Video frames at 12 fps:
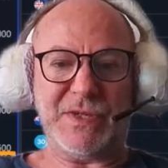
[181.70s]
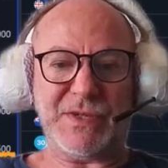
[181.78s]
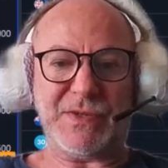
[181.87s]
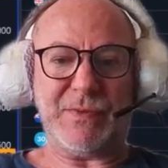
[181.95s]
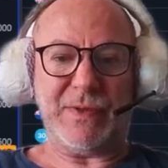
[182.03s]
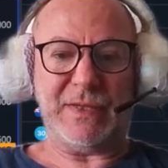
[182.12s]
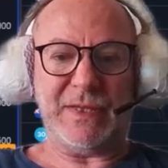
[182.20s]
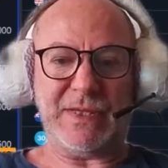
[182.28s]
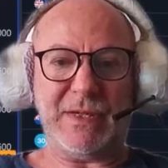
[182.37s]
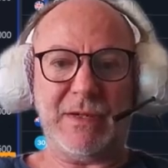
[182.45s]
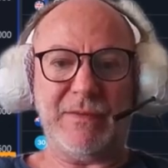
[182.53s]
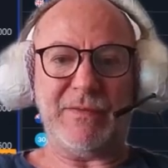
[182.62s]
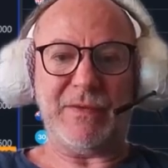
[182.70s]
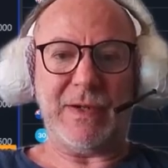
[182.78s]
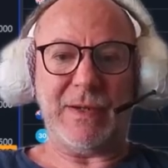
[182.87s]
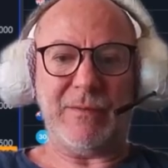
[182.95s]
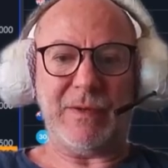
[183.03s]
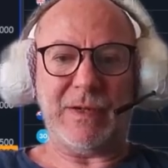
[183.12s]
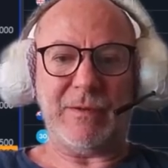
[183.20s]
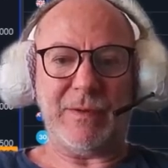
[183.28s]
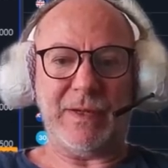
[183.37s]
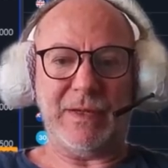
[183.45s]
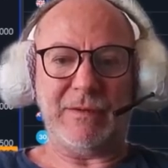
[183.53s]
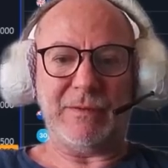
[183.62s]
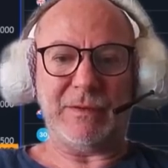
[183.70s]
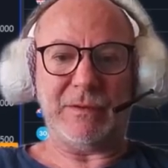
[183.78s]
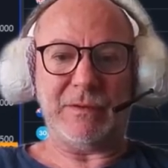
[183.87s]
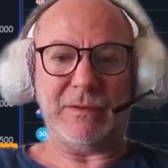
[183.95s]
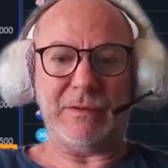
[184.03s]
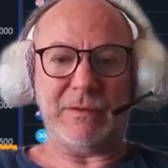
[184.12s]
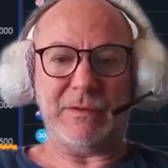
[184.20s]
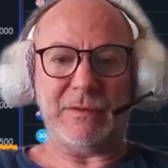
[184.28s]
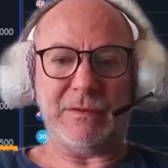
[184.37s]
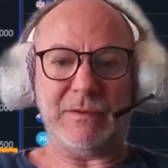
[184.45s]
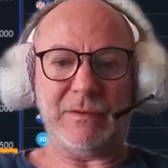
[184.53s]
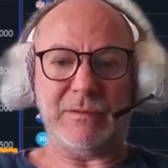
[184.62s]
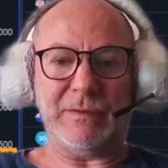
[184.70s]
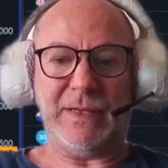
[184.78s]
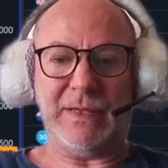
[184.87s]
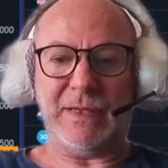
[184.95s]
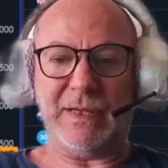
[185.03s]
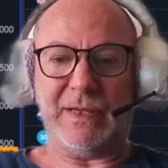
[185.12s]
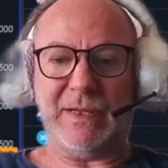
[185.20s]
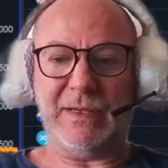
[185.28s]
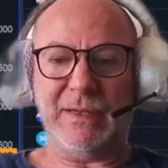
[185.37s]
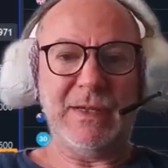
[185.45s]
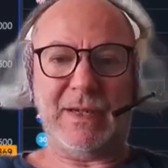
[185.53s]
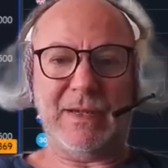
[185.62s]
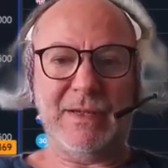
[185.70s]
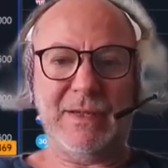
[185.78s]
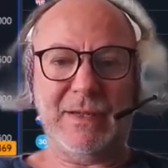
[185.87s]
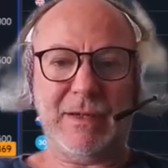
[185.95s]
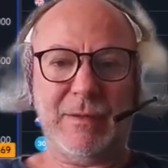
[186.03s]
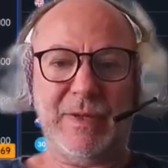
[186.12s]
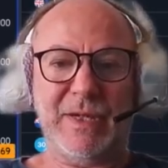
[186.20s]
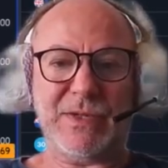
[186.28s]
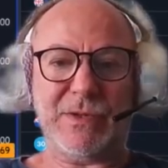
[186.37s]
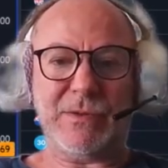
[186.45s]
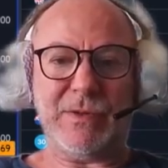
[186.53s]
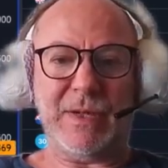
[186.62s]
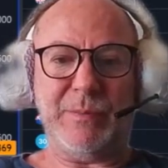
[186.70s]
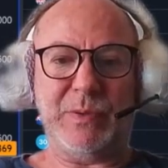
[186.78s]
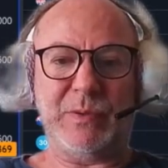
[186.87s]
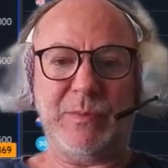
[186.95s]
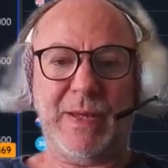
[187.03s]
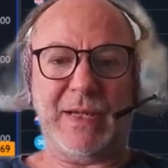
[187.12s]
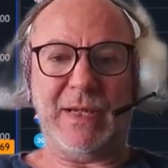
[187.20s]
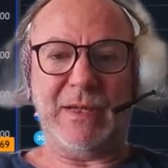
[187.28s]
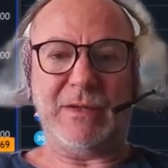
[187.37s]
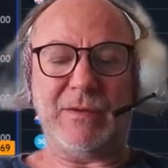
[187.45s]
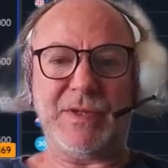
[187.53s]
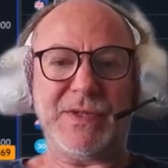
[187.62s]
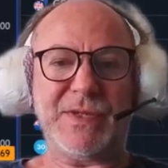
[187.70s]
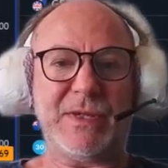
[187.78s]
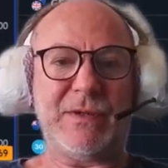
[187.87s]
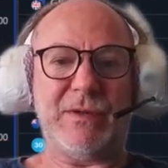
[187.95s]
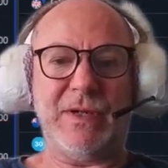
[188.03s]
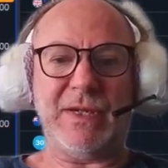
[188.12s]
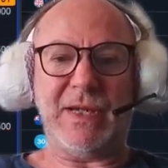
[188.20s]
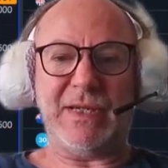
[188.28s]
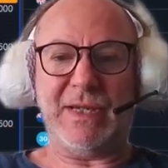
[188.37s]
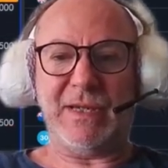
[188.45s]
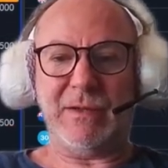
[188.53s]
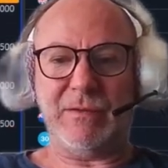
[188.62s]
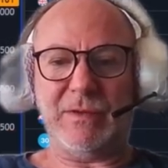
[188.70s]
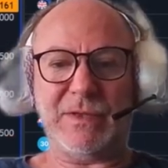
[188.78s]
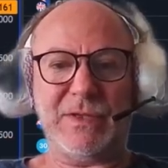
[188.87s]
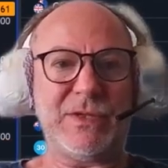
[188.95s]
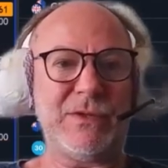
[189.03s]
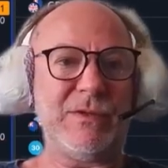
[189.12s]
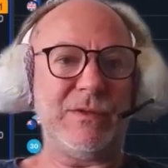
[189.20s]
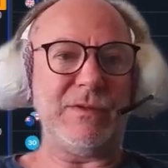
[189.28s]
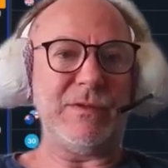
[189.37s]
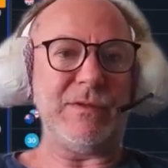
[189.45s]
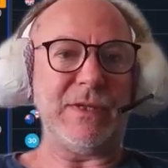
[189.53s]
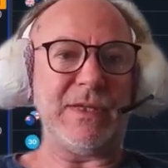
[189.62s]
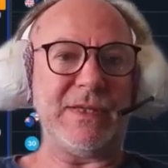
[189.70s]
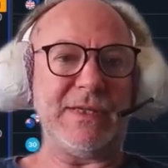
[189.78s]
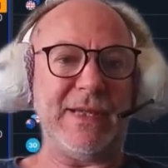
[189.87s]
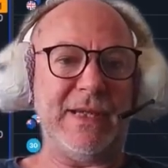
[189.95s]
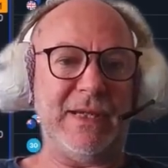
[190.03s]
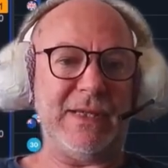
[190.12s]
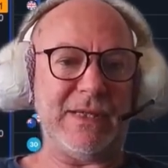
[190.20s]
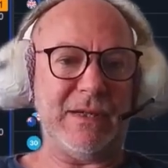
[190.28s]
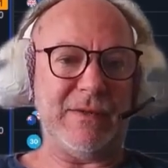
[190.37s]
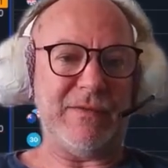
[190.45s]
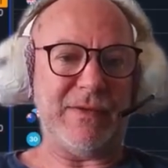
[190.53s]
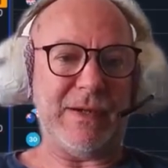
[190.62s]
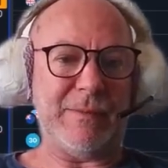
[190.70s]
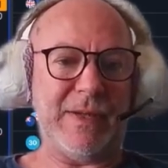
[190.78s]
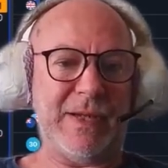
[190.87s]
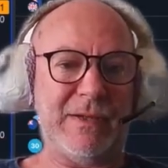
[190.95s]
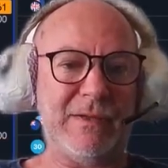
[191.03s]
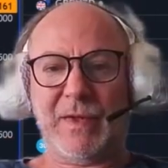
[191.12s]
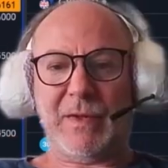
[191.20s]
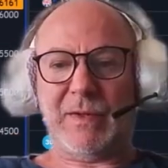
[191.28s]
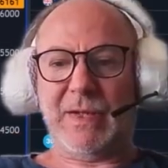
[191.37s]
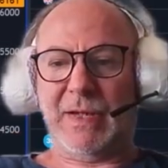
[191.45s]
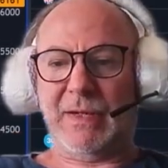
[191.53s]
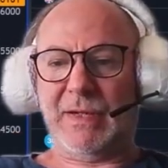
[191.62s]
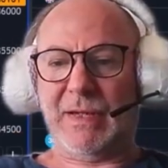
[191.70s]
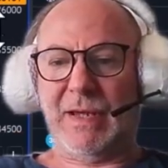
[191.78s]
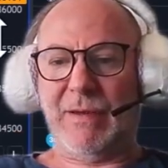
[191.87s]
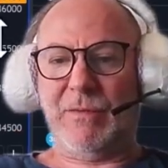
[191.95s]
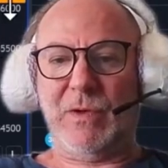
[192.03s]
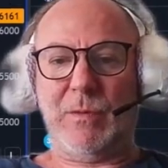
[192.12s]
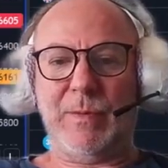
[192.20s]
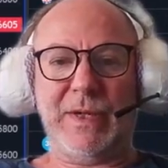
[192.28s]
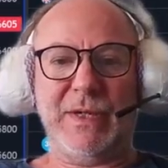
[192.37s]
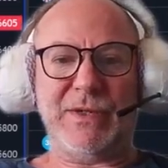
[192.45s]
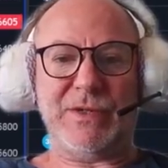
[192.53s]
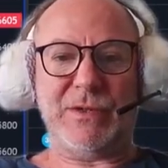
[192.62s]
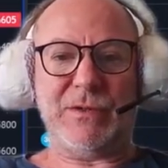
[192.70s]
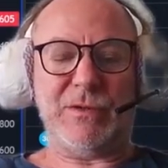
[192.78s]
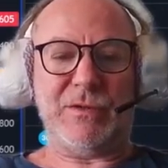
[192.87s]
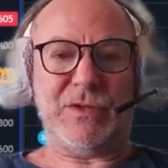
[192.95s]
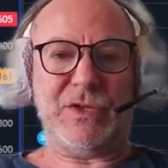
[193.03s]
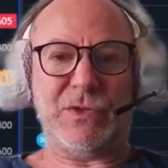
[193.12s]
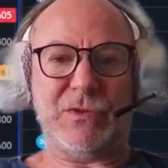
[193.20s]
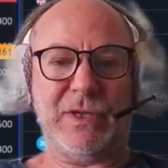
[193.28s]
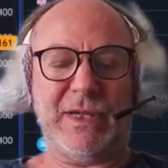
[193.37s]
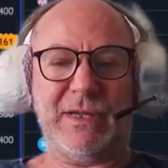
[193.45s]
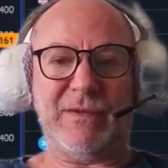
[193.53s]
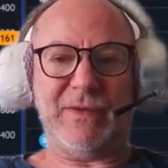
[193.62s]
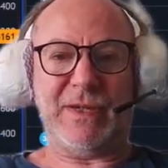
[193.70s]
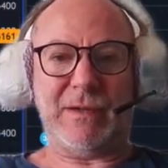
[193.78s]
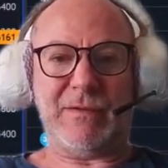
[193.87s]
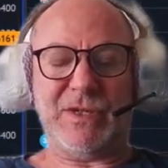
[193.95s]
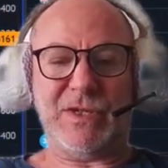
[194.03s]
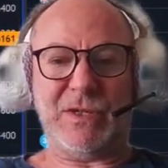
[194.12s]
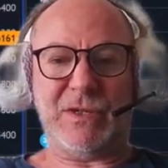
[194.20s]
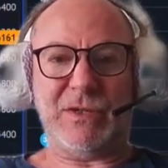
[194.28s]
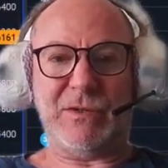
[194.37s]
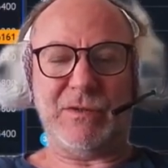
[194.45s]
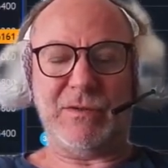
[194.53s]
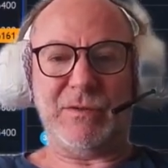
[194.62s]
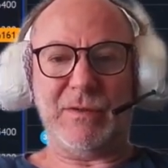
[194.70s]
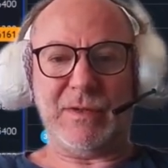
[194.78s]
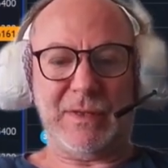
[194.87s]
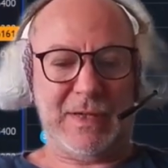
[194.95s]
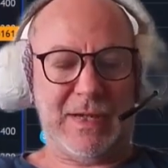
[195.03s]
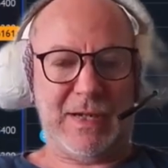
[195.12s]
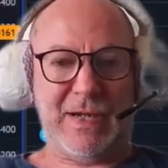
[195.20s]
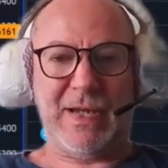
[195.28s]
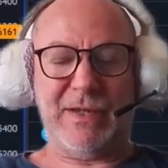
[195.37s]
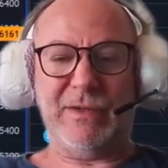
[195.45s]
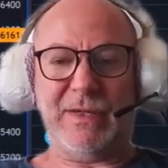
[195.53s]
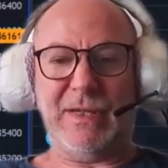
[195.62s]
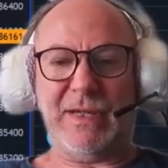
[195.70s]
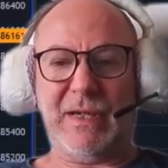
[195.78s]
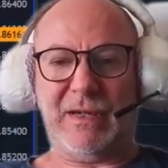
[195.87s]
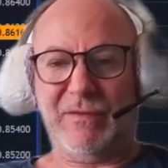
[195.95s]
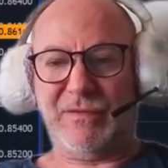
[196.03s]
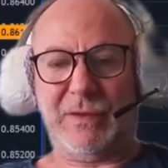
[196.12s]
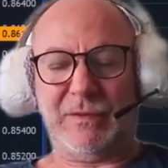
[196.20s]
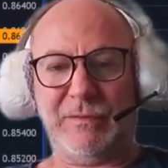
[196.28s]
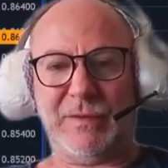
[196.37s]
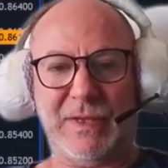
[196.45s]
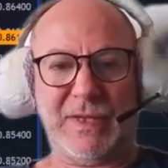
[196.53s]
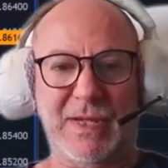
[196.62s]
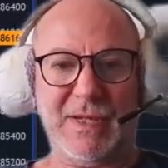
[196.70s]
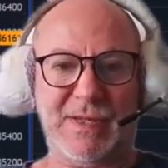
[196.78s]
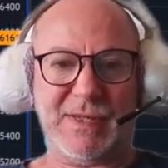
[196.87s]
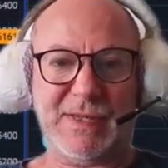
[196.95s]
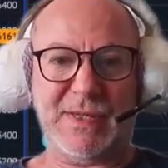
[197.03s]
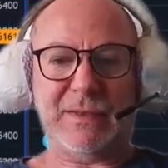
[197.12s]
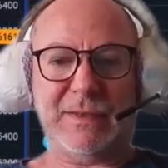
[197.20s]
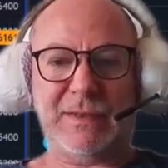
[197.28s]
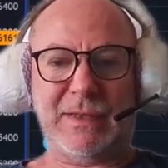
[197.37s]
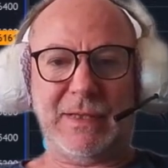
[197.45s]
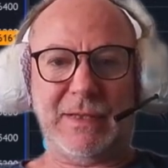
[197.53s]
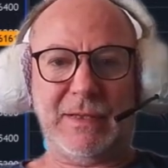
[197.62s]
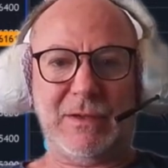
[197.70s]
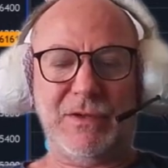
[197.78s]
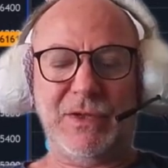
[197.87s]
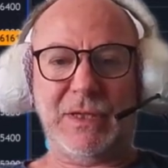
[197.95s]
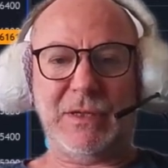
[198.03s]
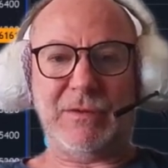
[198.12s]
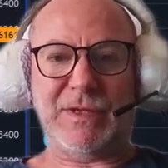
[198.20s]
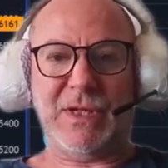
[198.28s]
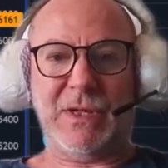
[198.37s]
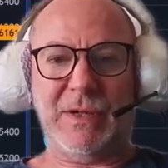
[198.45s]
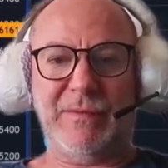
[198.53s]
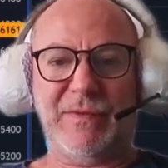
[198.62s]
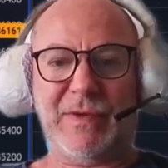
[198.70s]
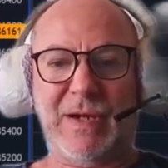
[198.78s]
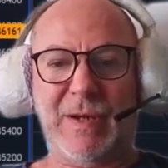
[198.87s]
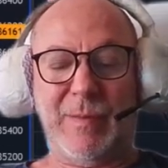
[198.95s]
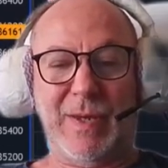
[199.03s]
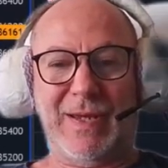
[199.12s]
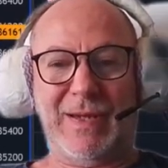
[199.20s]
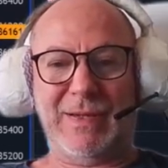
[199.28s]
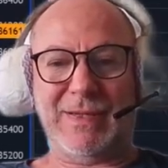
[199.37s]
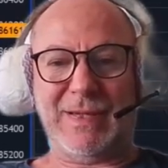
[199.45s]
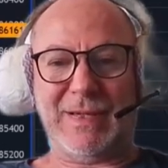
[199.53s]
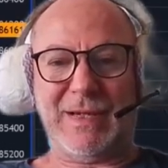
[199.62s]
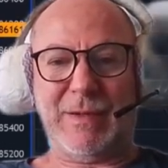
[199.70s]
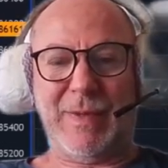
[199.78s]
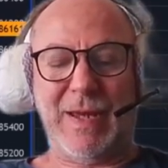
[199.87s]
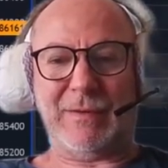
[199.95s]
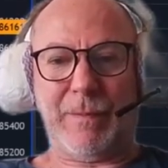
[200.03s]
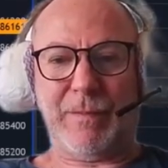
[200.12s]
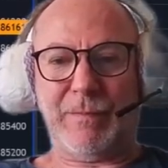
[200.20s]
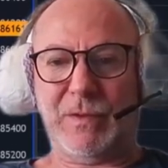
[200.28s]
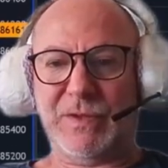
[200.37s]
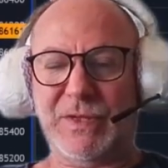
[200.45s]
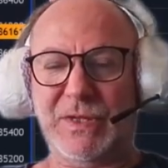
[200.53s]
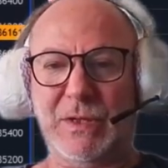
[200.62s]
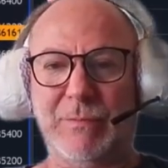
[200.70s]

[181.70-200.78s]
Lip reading: weekly time frame. Where are we? Level weekly. I mean, it's already pulled back into it. So, okay, down to a daily time frame now. And what I'm going to do shortly in the video is show you how you can get involved with this on the lower time frame and come out on top.